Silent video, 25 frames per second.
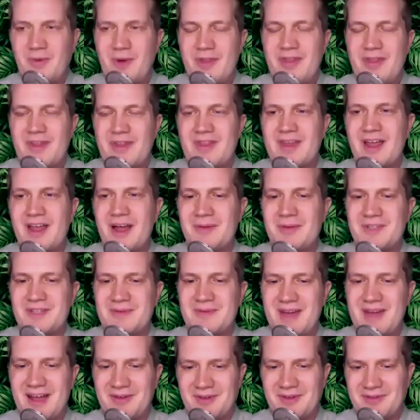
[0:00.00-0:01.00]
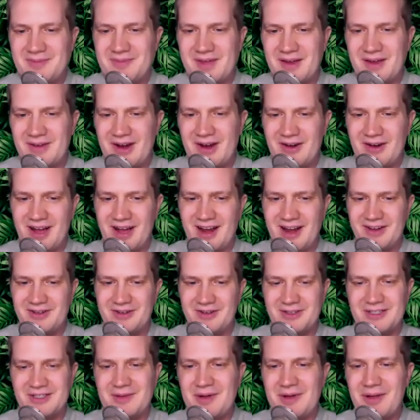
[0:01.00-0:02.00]
one thing that comes to mind with me around
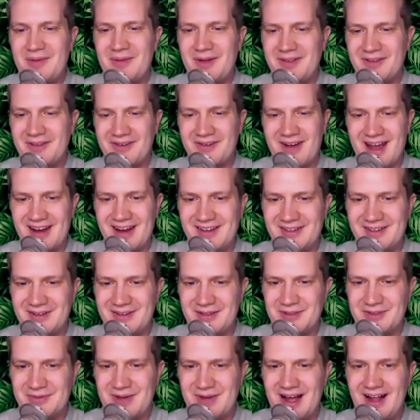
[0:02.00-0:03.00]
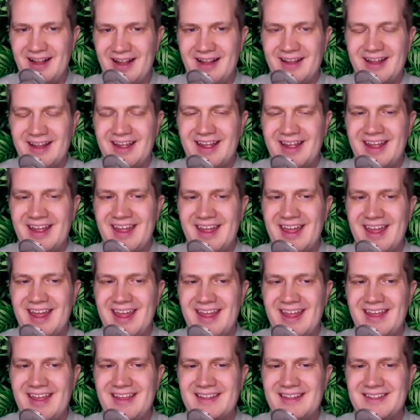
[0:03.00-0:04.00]
gratitude, because I'm all about the gratitude as well,
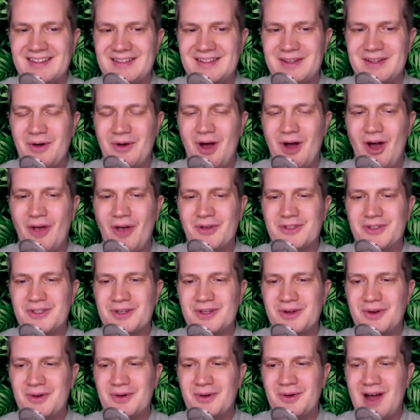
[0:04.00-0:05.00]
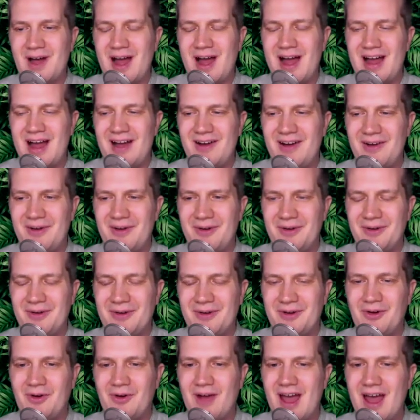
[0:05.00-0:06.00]
is though also how
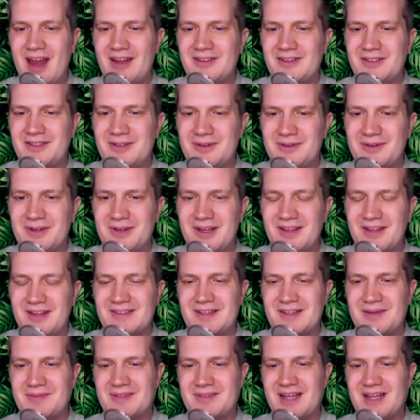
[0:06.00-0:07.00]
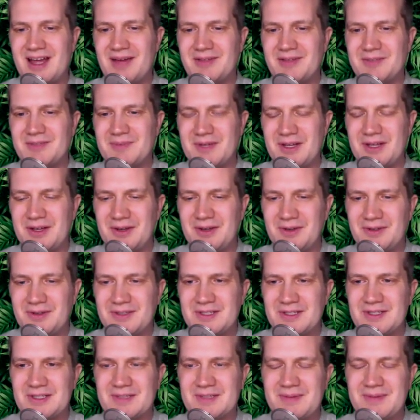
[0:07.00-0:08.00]
gratitude can sometimes be
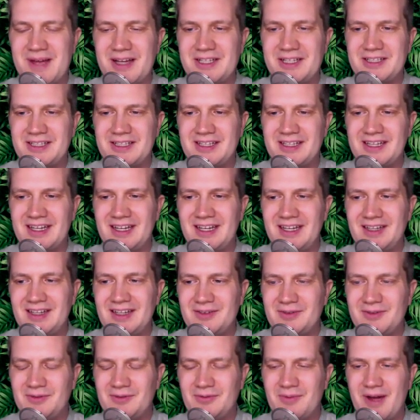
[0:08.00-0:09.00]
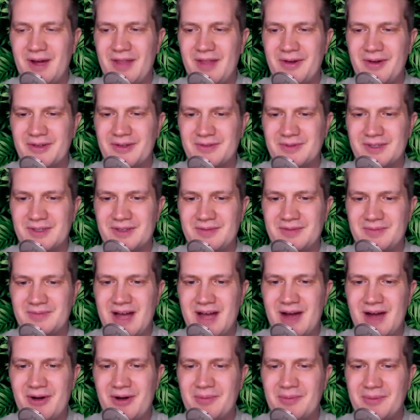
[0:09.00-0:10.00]
used, especially by those with
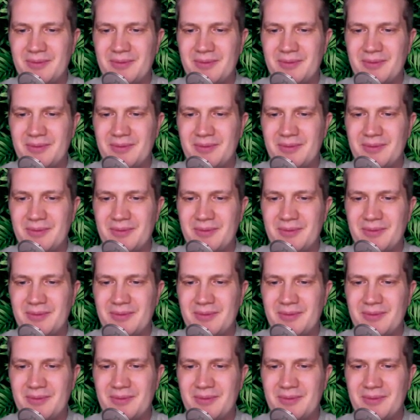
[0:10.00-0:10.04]
power